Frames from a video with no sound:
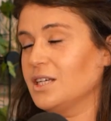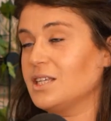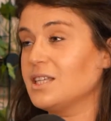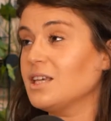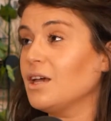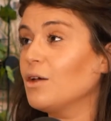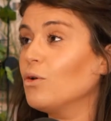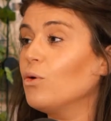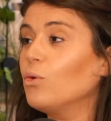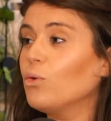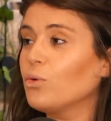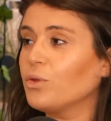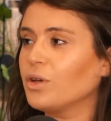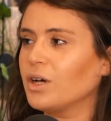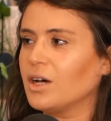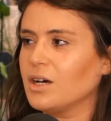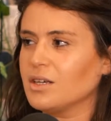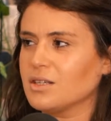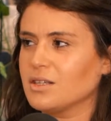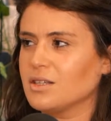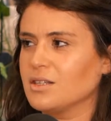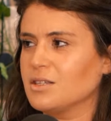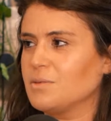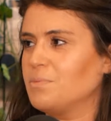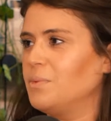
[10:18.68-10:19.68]
say all the
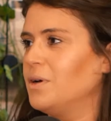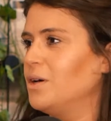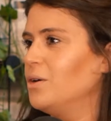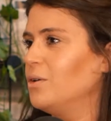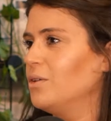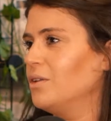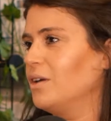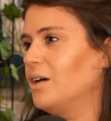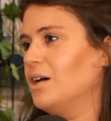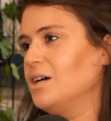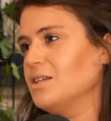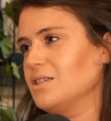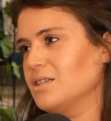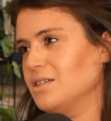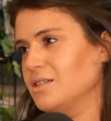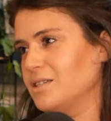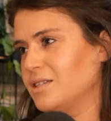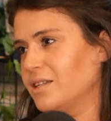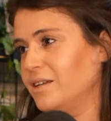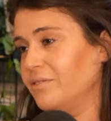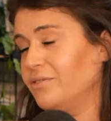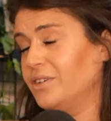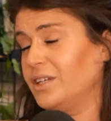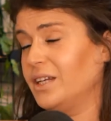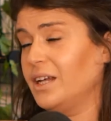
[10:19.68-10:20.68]
cousins, but the cousins
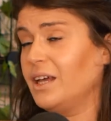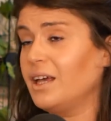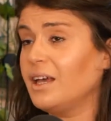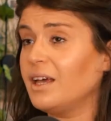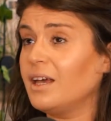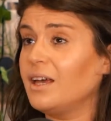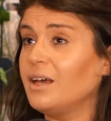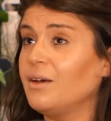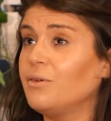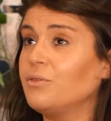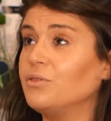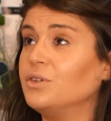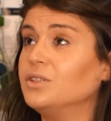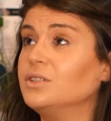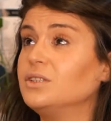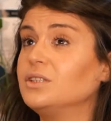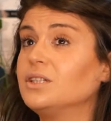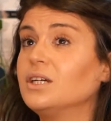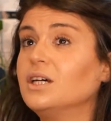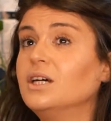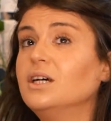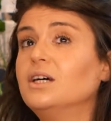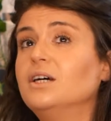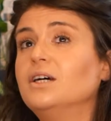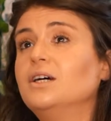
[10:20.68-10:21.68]
live in here, and
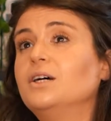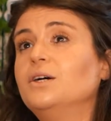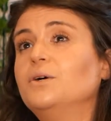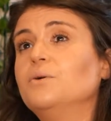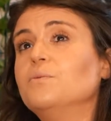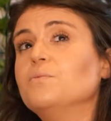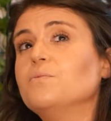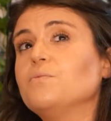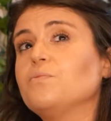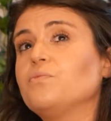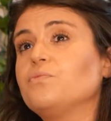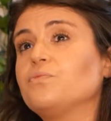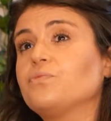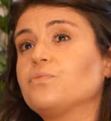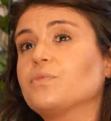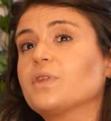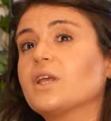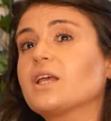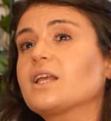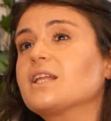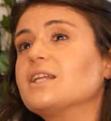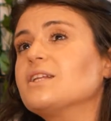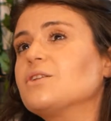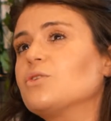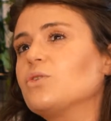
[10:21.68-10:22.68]

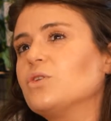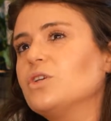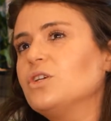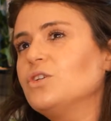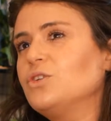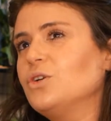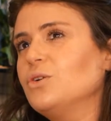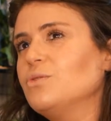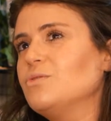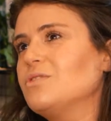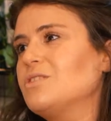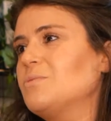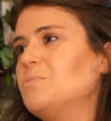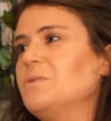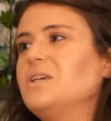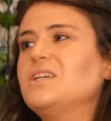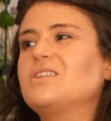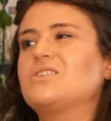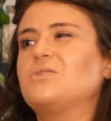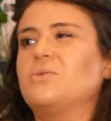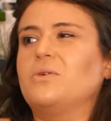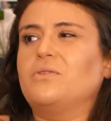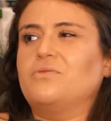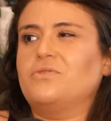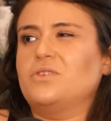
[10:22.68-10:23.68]
like, you don't speak
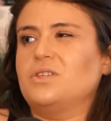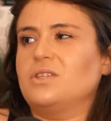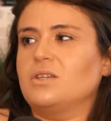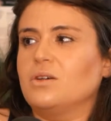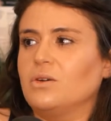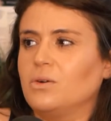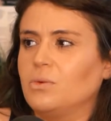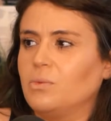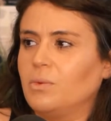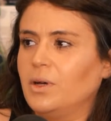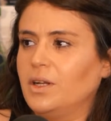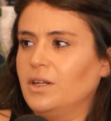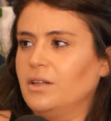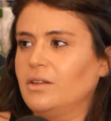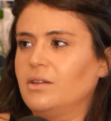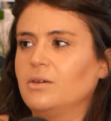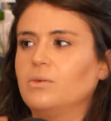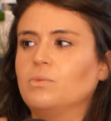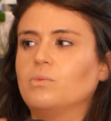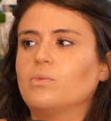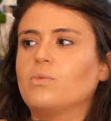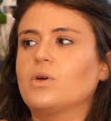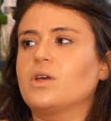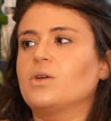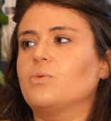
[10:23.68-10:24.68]
to every single one of
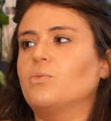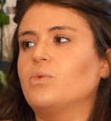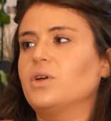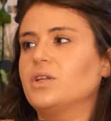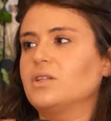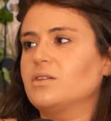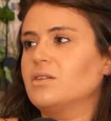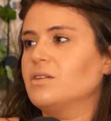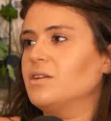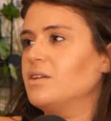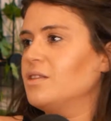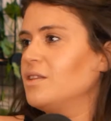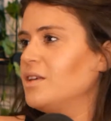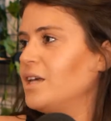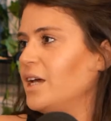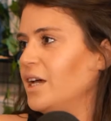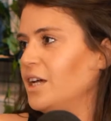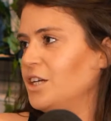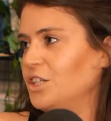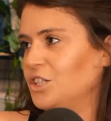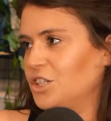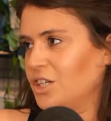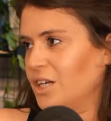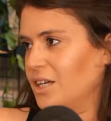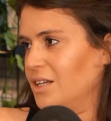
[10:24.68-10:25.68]
them with the
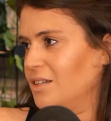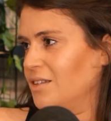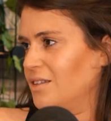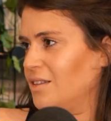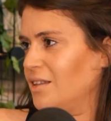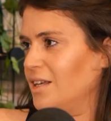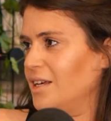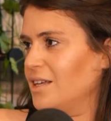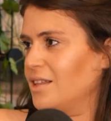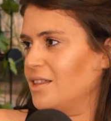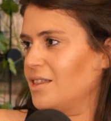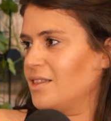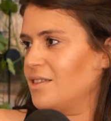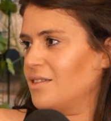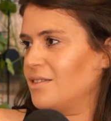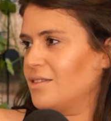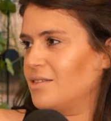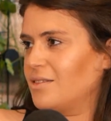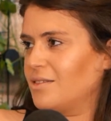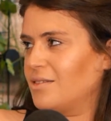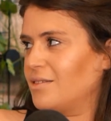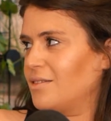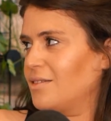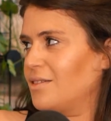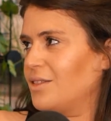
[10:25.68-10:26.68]
age, like
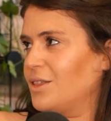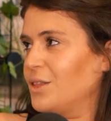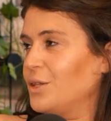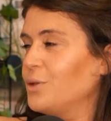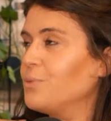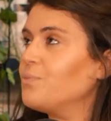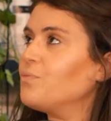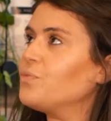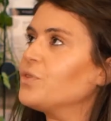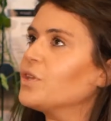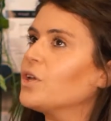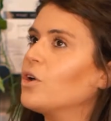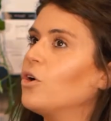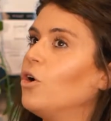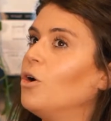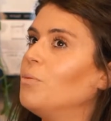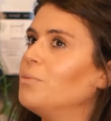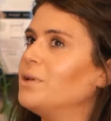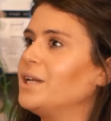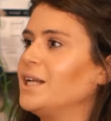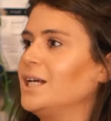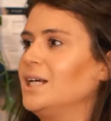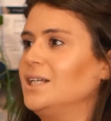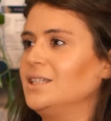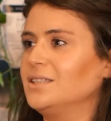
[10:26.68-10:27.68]

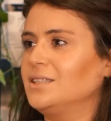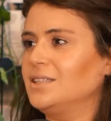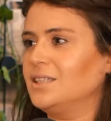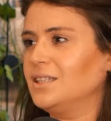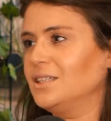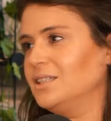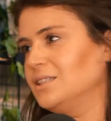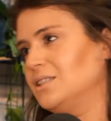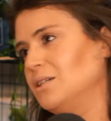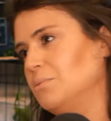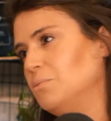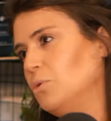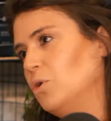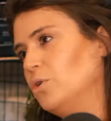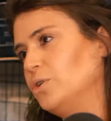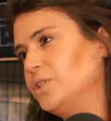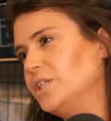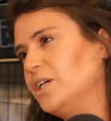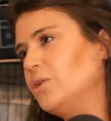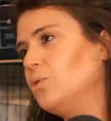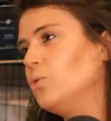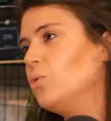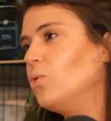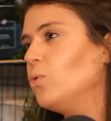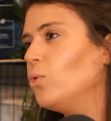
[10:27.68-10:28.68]
commonalities amongst
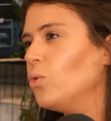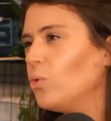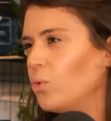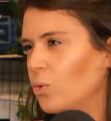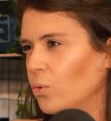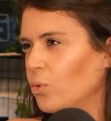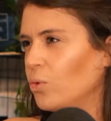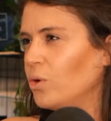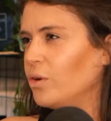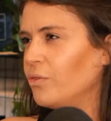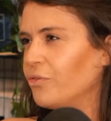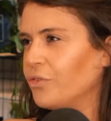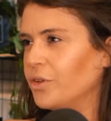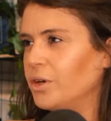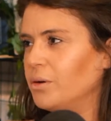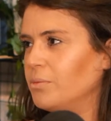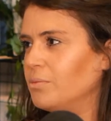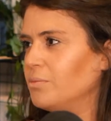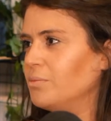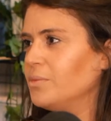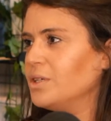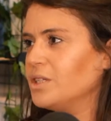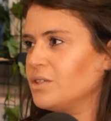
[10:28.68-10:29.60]
all of them is